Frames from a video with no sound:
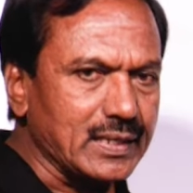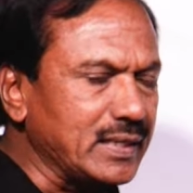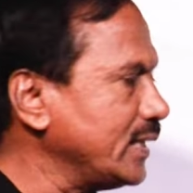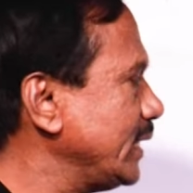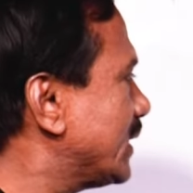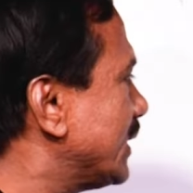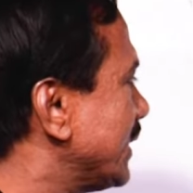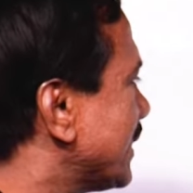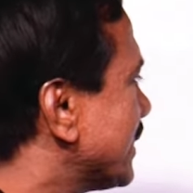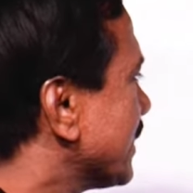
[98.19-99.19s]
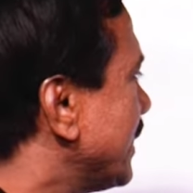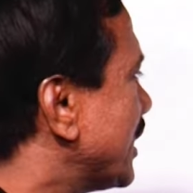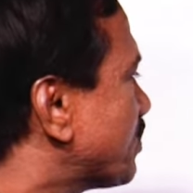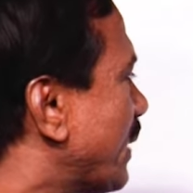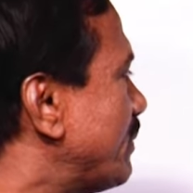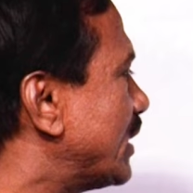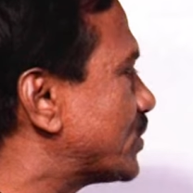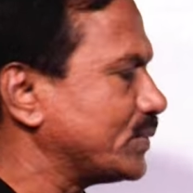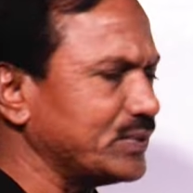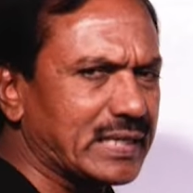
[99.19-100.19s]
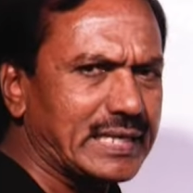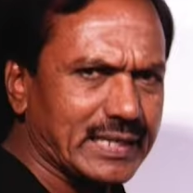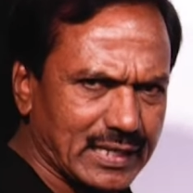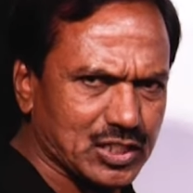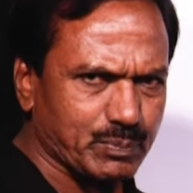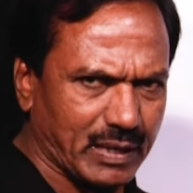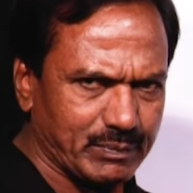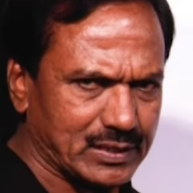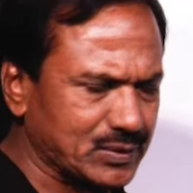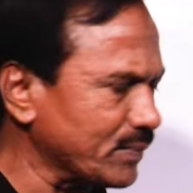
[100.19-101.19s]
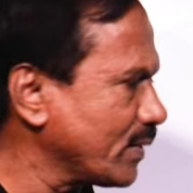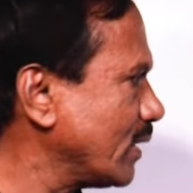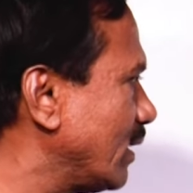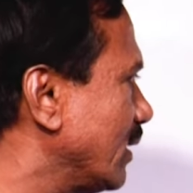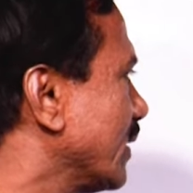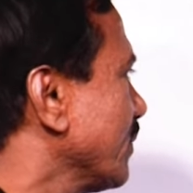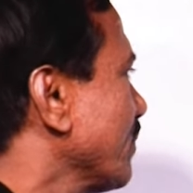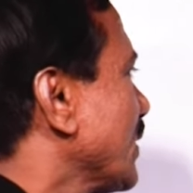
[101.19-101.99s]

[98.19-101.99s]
He conducted the experiments, genetical experiments on